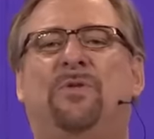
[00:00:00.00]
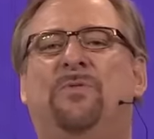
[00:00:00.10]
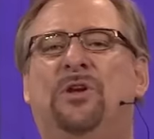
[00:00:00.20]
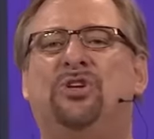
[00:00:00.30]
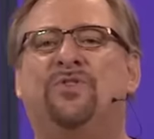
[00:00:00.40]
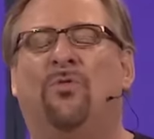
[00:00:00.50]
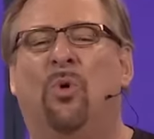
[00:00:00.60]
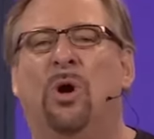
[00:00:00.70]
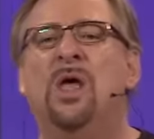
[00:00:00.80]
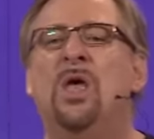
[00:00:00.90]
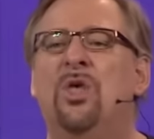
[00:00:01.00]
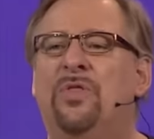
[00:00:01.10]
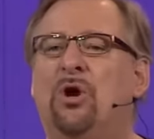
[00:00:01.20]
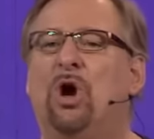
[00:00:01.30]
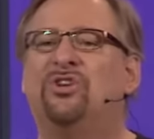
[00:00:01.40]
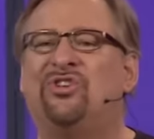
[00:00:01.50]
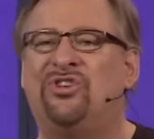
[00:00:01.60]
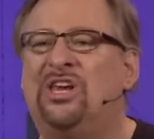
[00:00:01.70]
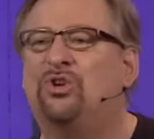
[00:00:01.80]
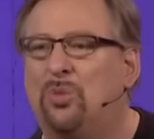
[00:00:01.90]
of Ephesians 4, there are
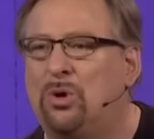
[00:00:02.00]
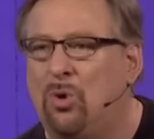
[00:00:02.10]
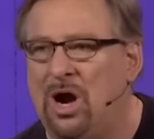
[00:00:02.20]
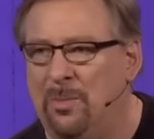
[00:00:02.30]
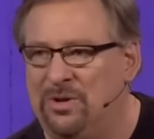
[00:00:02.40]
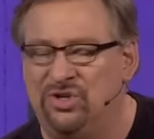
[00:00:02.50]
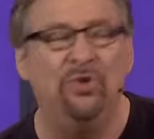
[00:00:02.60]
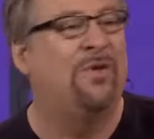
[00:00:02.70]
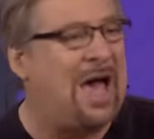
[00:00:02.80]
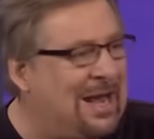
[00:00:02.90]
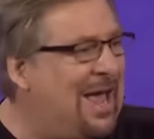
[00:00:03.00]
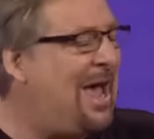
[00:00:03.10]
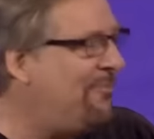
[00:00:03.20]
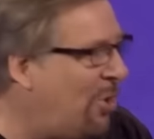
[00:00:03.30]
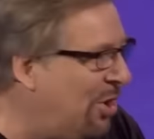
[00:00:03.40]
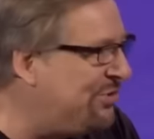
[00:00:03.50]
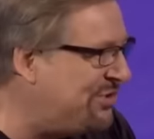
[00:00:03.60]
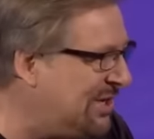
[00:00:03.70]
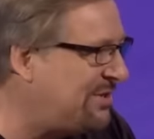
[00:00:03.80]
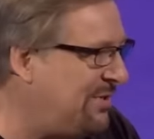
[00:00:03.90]
6 requirements. You've got to have all
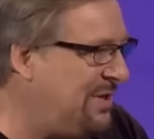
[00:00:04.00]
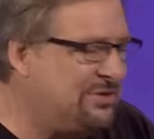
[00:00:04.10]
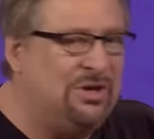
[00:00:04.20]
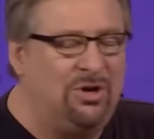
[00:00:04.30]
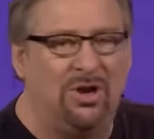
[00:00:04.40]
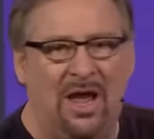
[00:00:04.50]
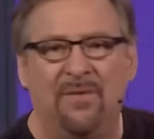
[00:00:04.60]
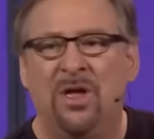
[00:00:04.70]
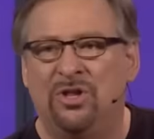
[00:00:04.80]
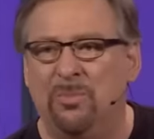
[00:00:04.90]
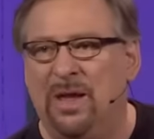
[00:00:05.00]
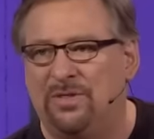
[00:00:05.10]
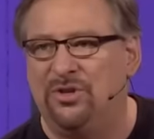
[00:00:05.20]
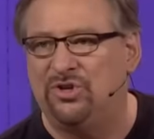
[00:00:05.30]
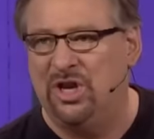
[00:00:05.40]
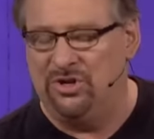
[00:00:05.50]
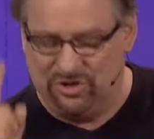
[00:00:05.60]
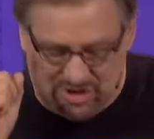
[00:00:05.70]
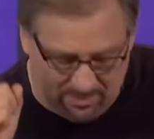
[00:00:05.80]
6 of these in your life to make these changes.